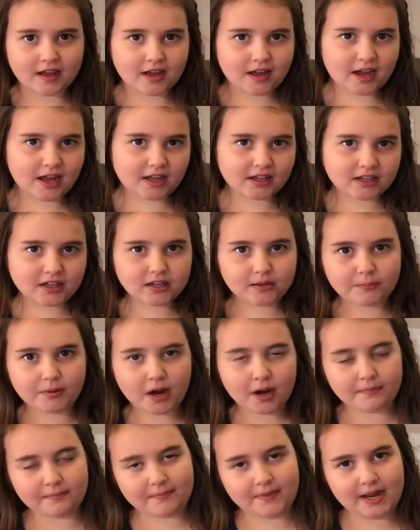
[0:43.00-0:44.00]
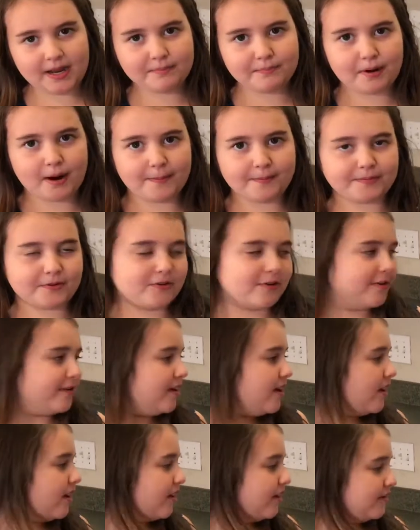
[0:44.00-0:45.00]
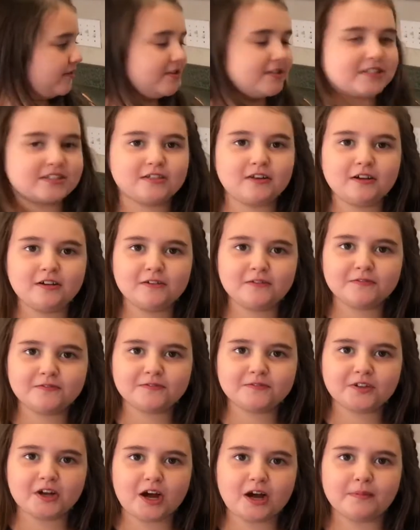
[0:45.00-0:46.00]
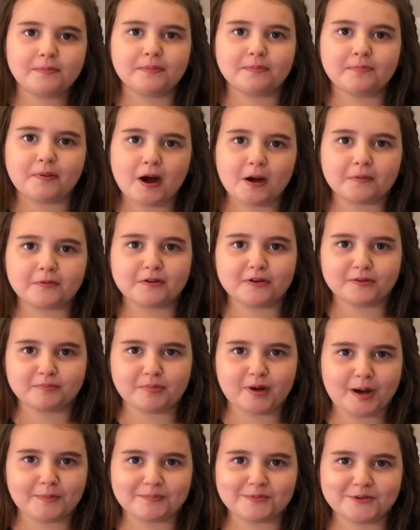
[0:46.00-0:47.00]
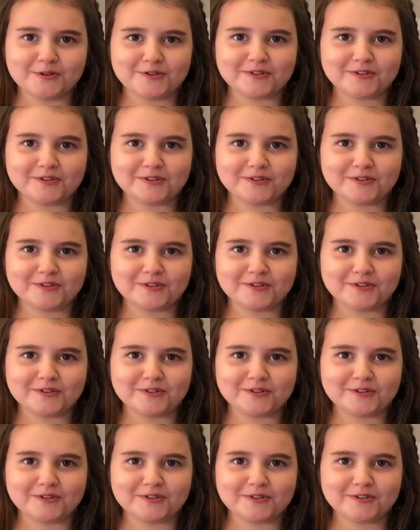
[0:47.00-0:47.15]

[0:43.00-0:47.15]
I'm going to pop my popcorn on the stovetop popcorn popper.